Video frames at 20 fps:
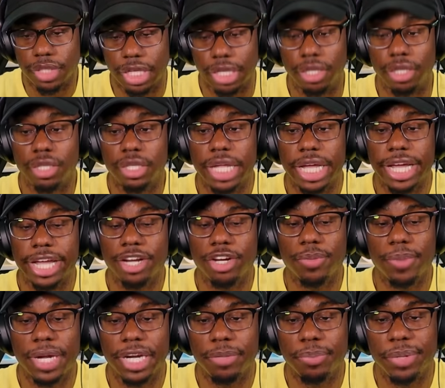It looked like ain't
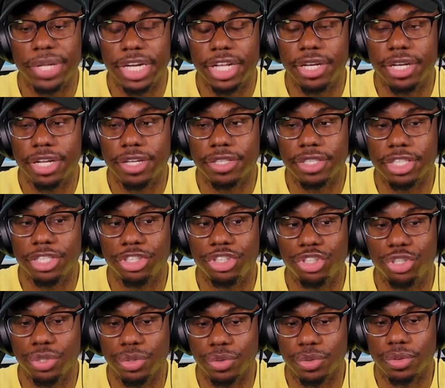nobody been in there
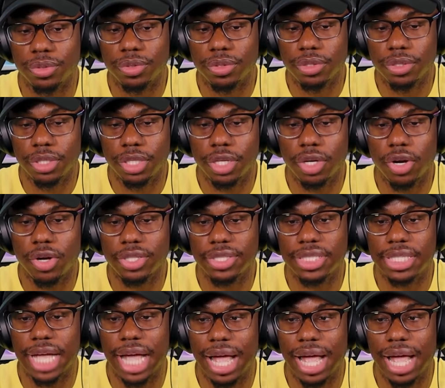since you. Look at all these